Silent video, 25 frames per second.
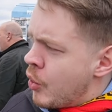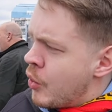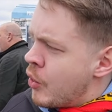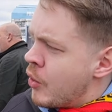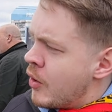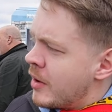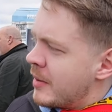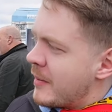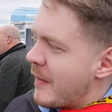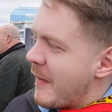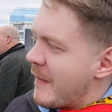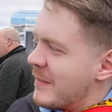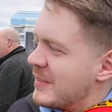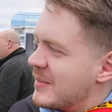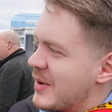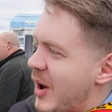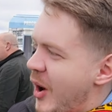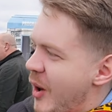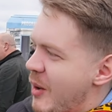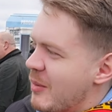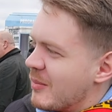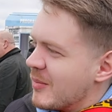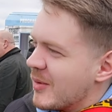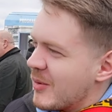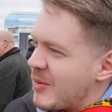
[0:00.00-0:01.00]
What? I
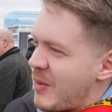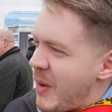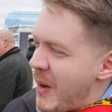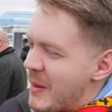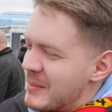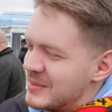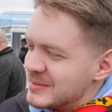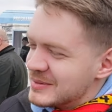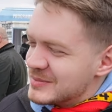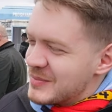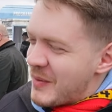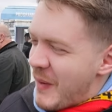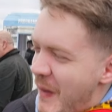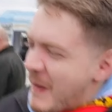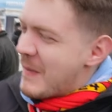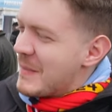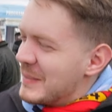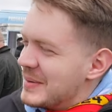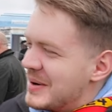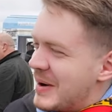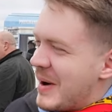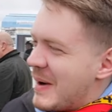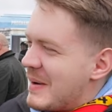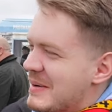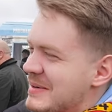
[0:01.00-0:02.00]
told you it's hot.
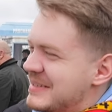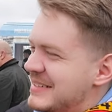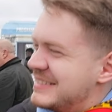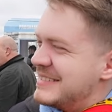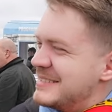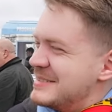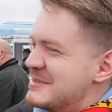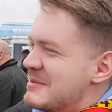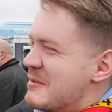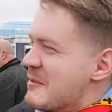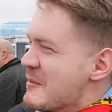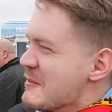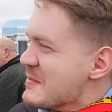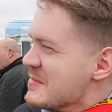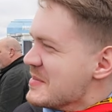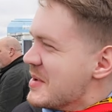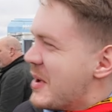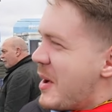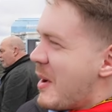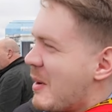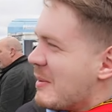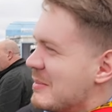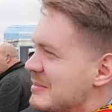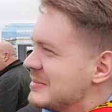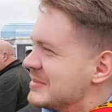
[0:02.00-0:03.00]

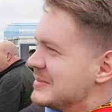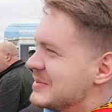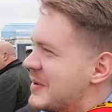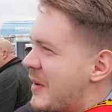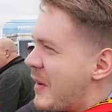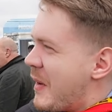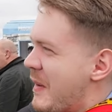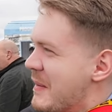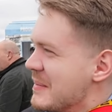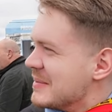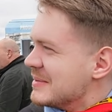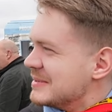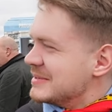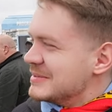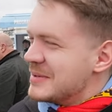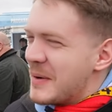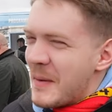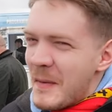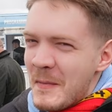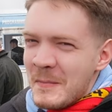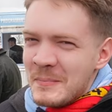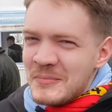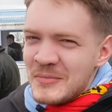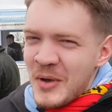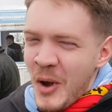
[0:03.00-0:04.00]
And you're like, yeah, it's
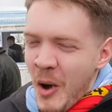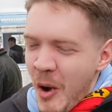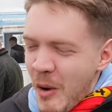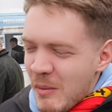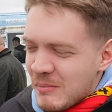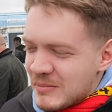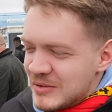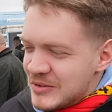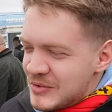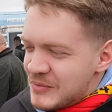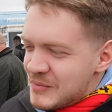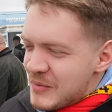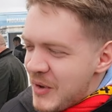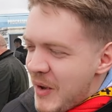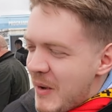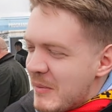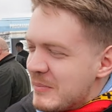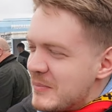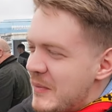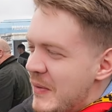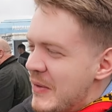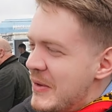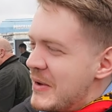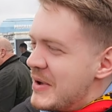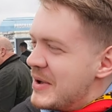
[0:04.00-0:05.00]
good if it's hot.
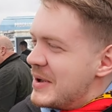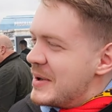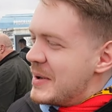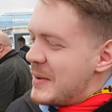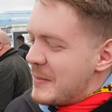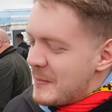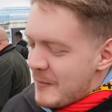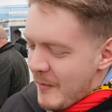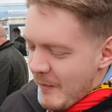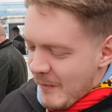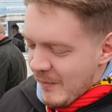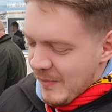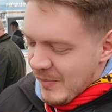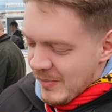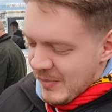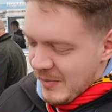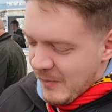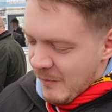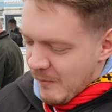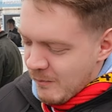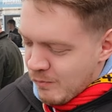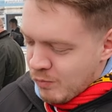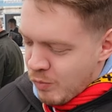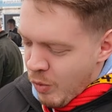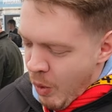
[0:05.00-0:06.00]
Not when it
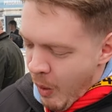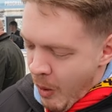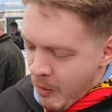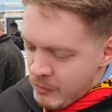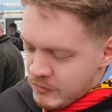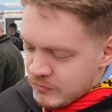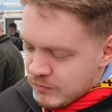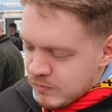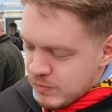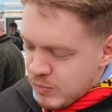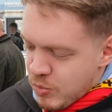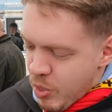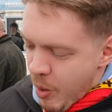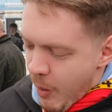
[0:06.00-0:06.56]
burns.